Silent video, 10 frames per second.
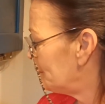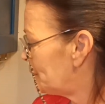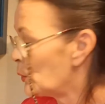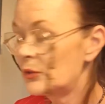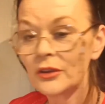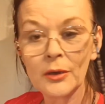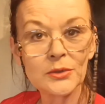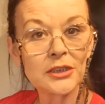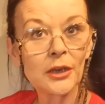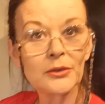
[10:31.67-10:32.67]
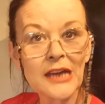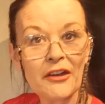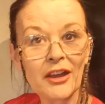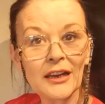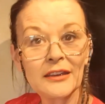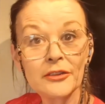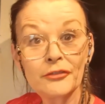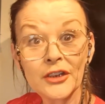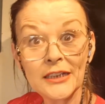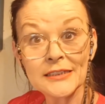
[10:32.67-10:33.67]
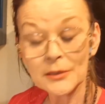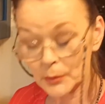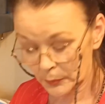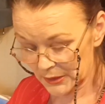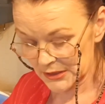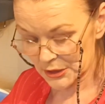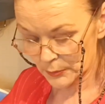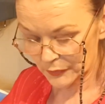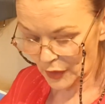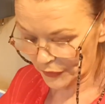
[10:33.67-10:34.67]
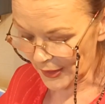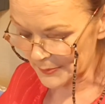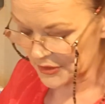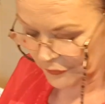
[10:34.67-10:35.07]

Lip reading: Both of those will go directly in the freezer, won't they? So we've got them to